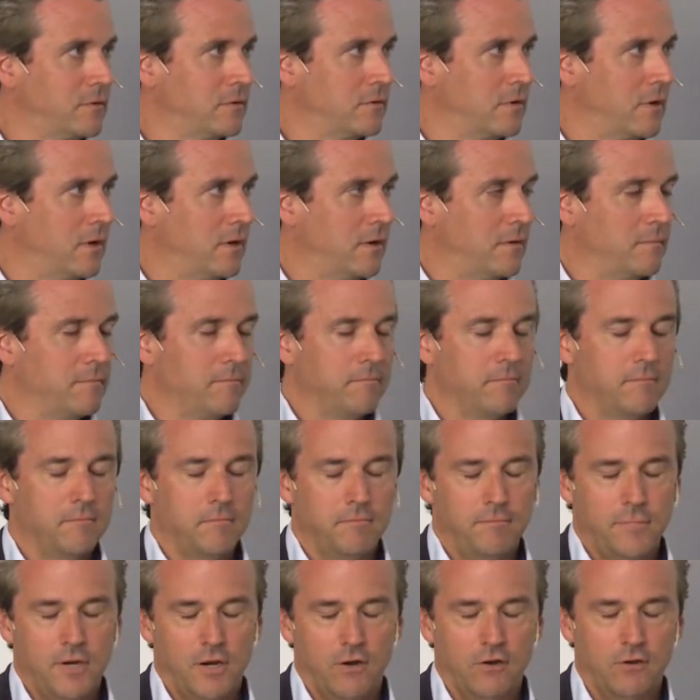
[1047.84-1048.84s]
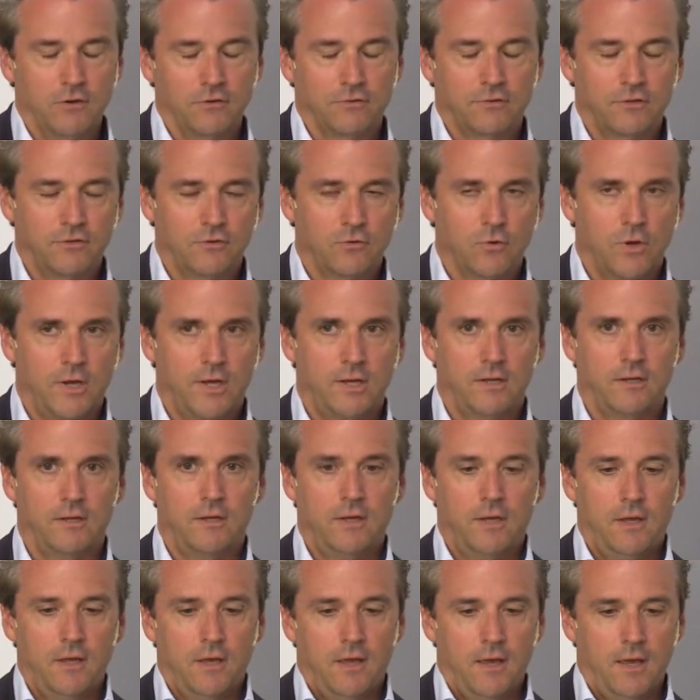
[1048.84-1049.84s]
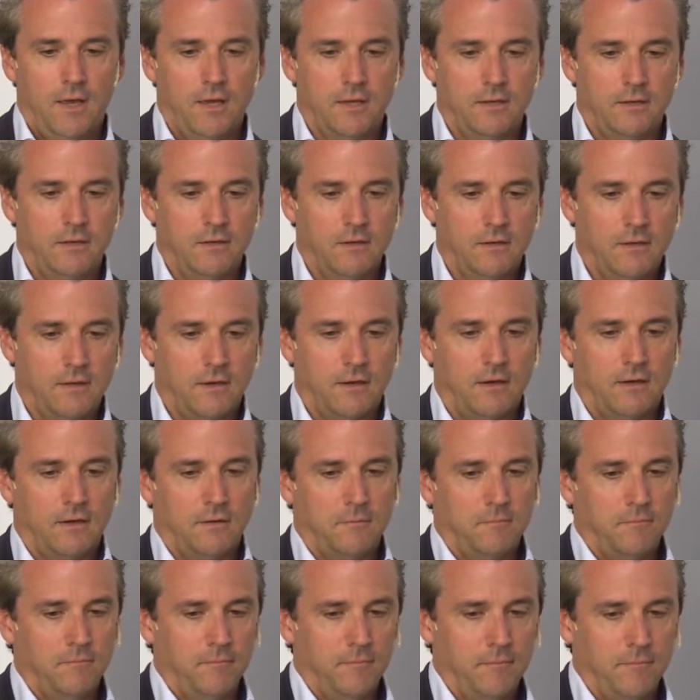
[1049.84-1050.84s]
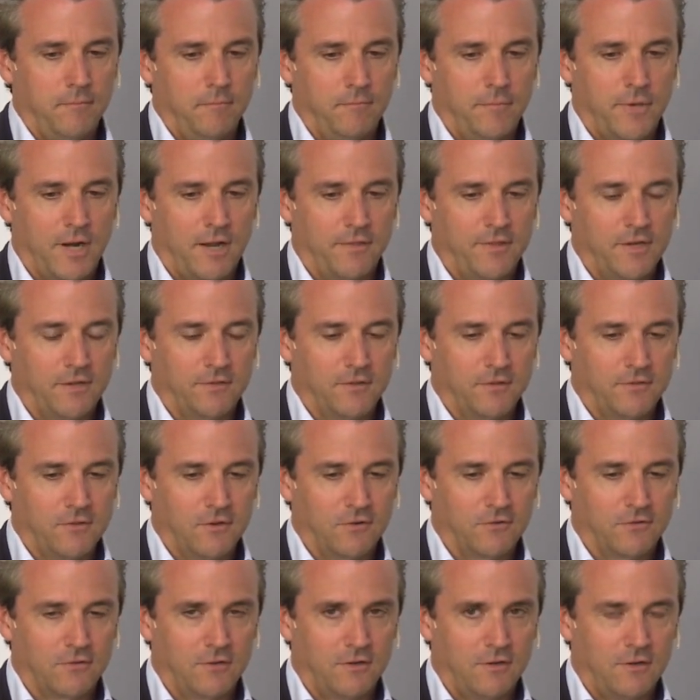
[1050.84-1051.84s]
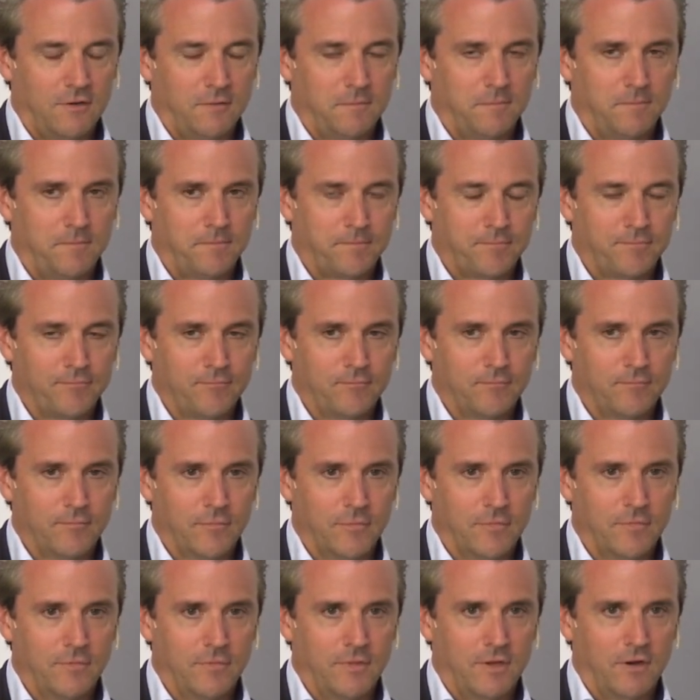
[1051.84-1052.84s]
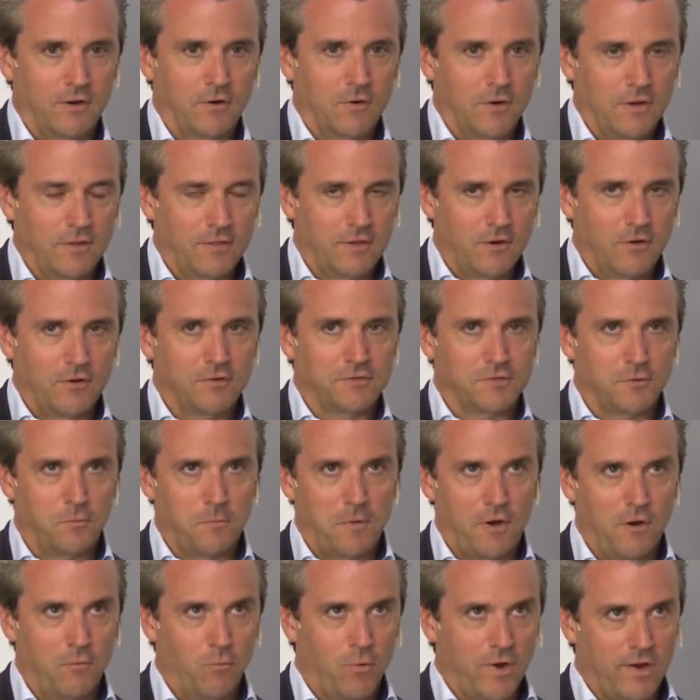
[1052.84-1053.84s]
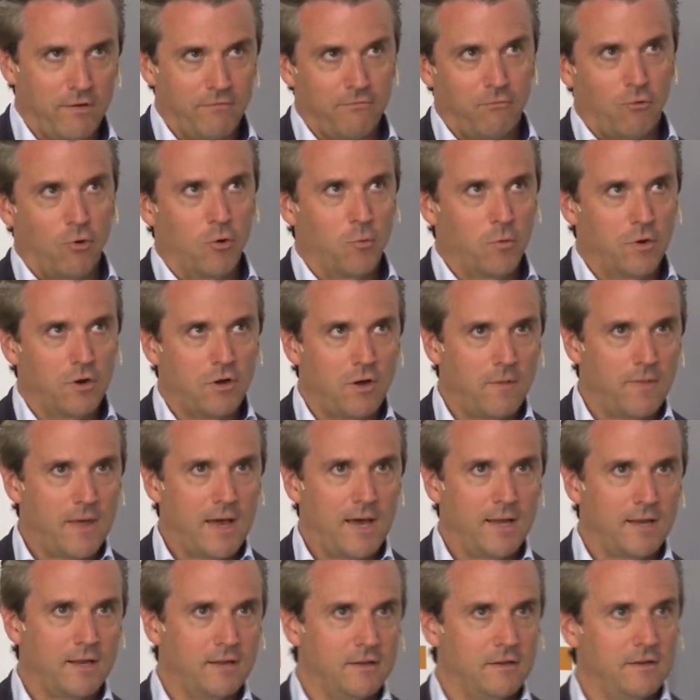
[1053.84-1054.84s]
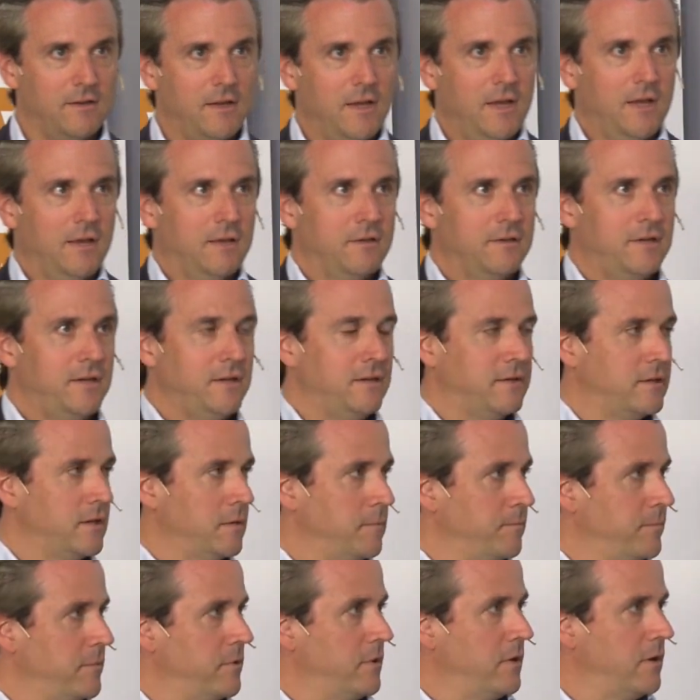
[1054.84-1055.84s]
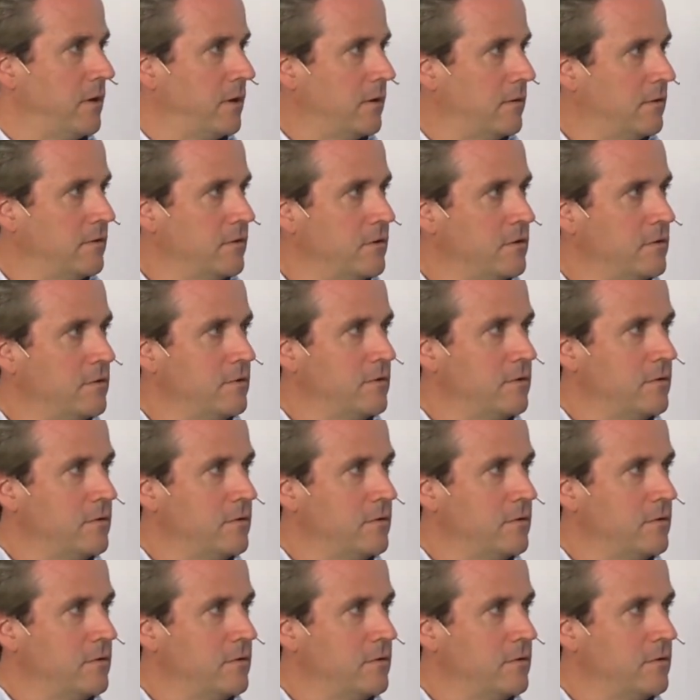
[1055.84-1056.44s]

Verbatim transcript: um, barriers to trade, and um, but I think that there's a there there is a, a, way forward on that, and TTIP. Uh,